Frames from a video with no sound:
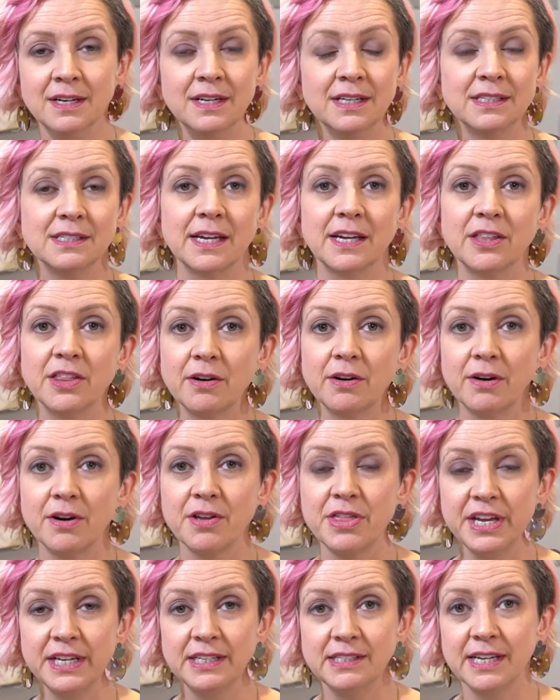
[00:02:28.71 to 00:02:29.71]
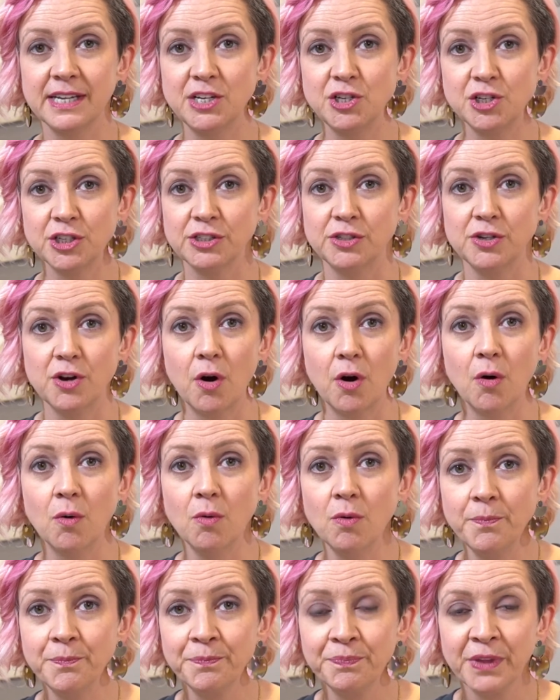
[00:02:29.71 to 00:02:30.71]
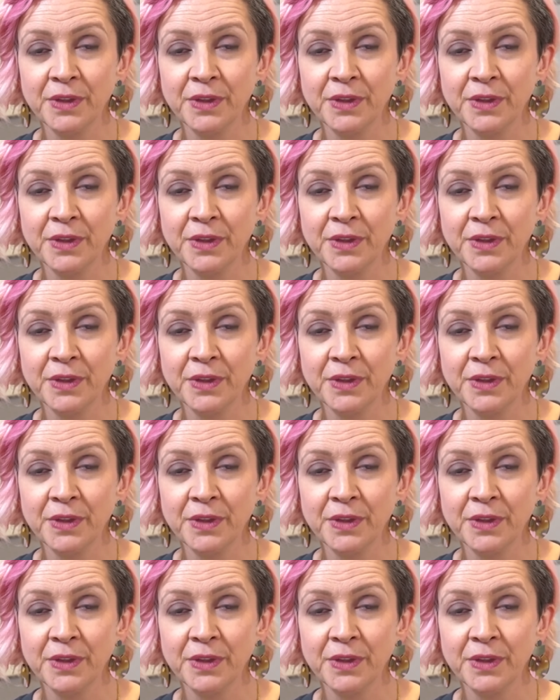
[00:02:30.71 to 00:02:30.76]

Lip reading: It's like there are things I just know